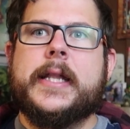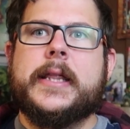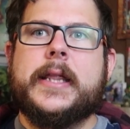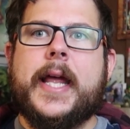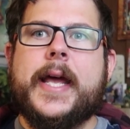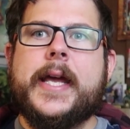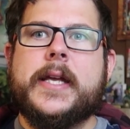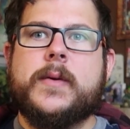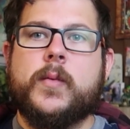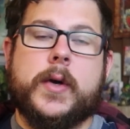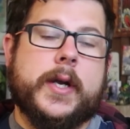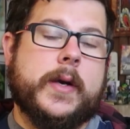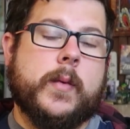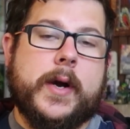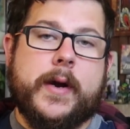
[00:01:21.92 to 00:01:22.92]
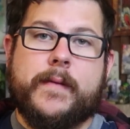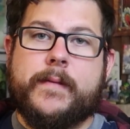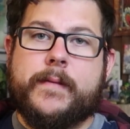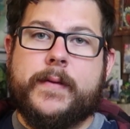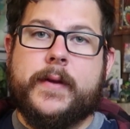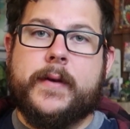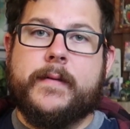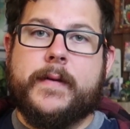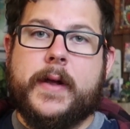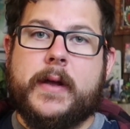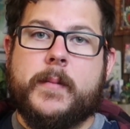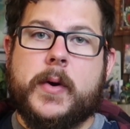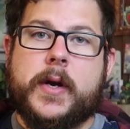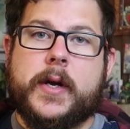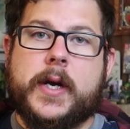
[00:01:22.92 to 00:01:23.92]
we're gonna wear the
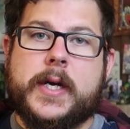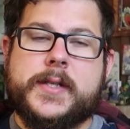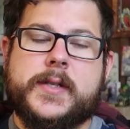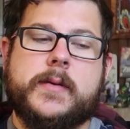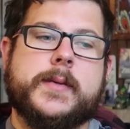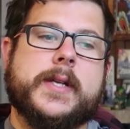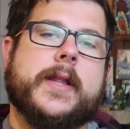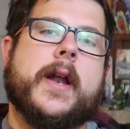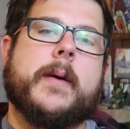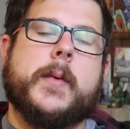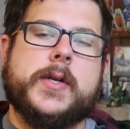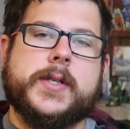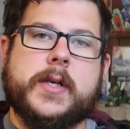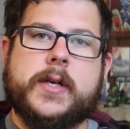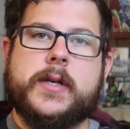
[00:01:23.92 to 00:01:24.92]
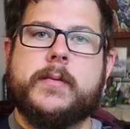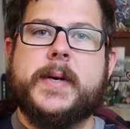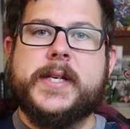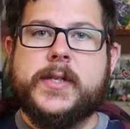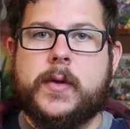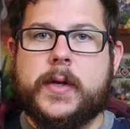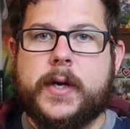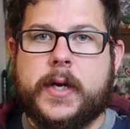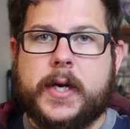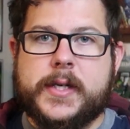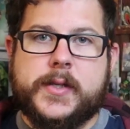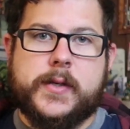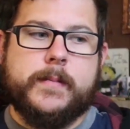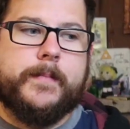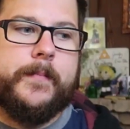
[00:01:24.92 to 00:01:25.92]
Fallout Mario costumes, and then I'm also gonna do my Soul Air
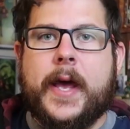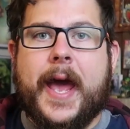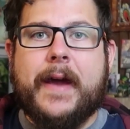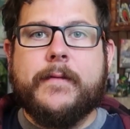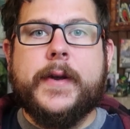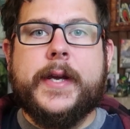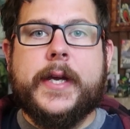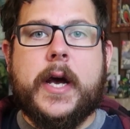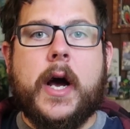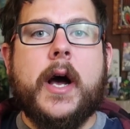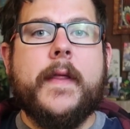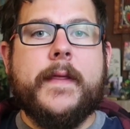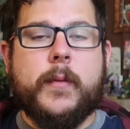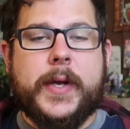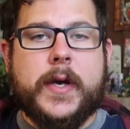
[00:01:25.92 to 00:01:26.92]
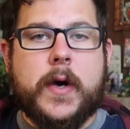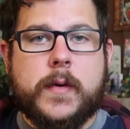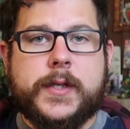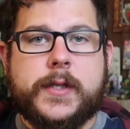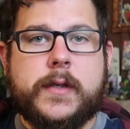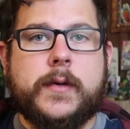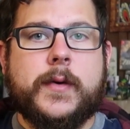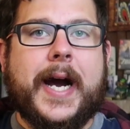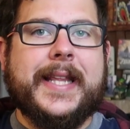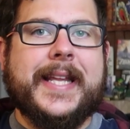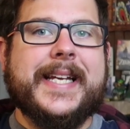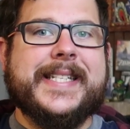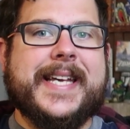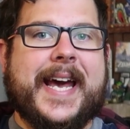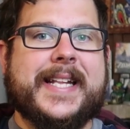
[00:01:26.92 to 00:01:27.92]
costume. Every con that we go to, I
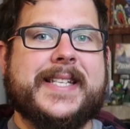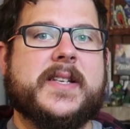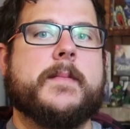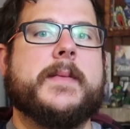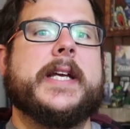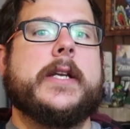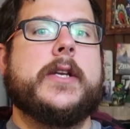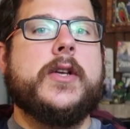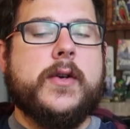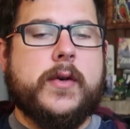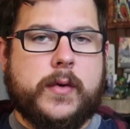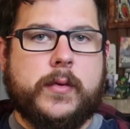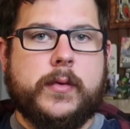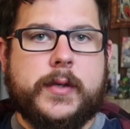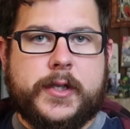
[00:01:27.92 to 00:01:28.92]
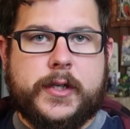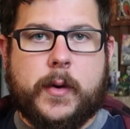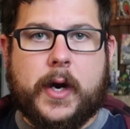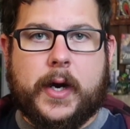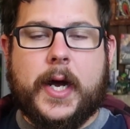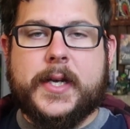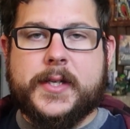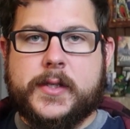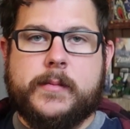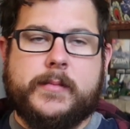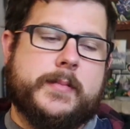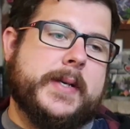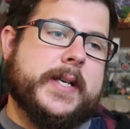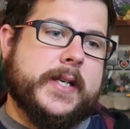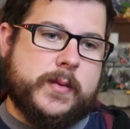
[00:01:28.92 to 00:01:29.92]
like to add something new to our
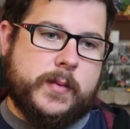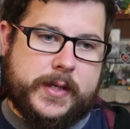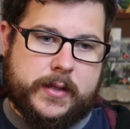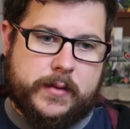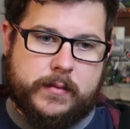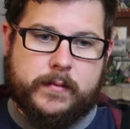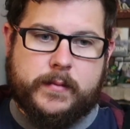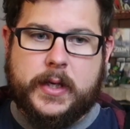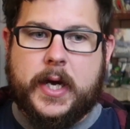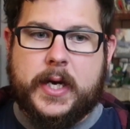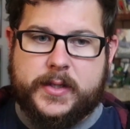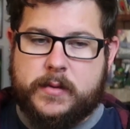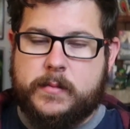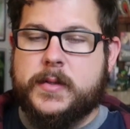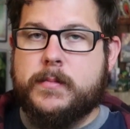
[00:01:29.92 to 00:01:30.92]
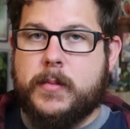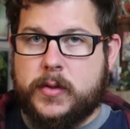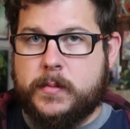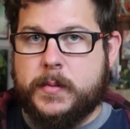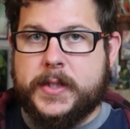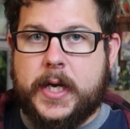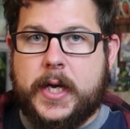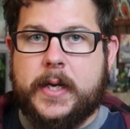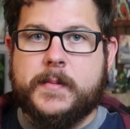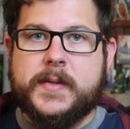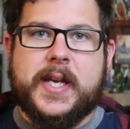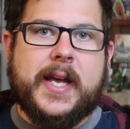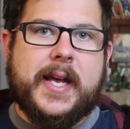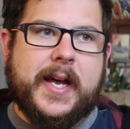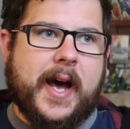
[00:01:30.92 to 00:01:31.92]
costumes because we do the costumes multiple
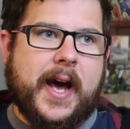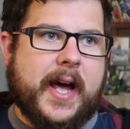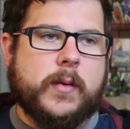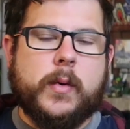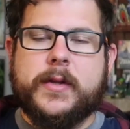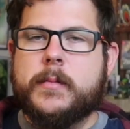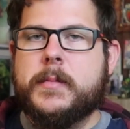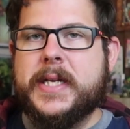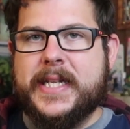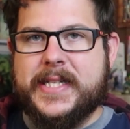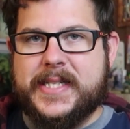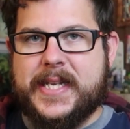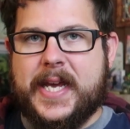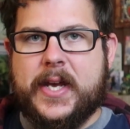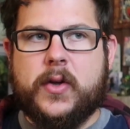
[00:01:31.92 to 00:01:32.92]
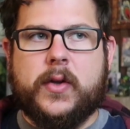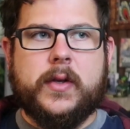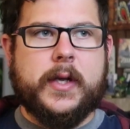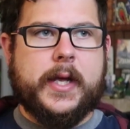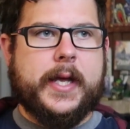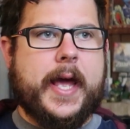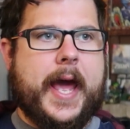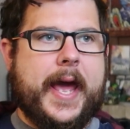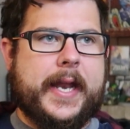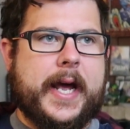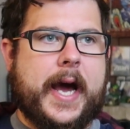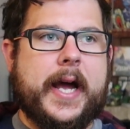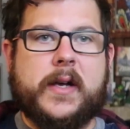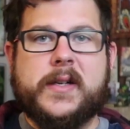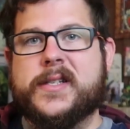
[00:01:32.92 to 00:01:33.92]
times. I don't want them to get stale, and
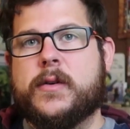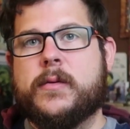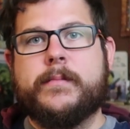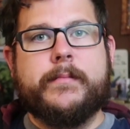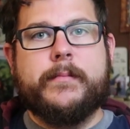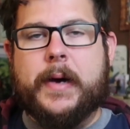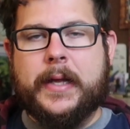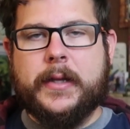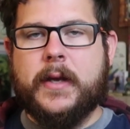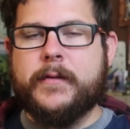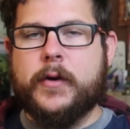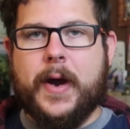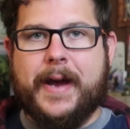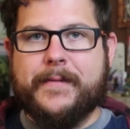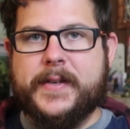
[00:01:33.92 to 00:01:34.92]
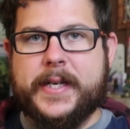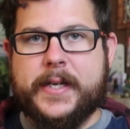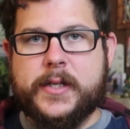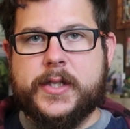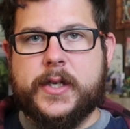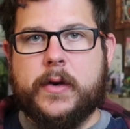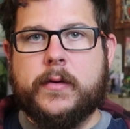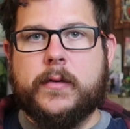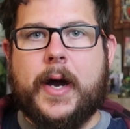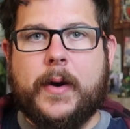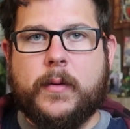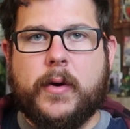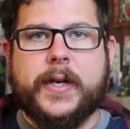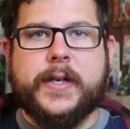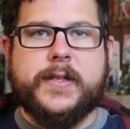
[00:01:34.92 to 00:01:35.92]
I love crafting, so I
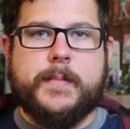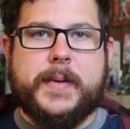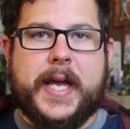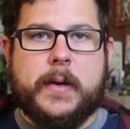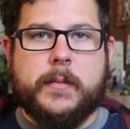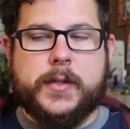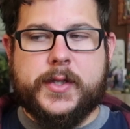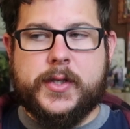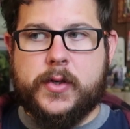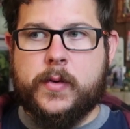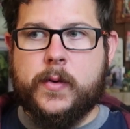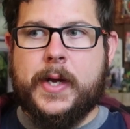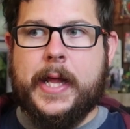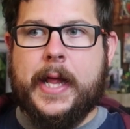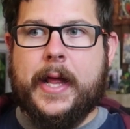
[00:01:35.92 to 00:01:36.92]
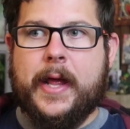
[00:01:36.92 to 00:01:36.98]
wanted to be able to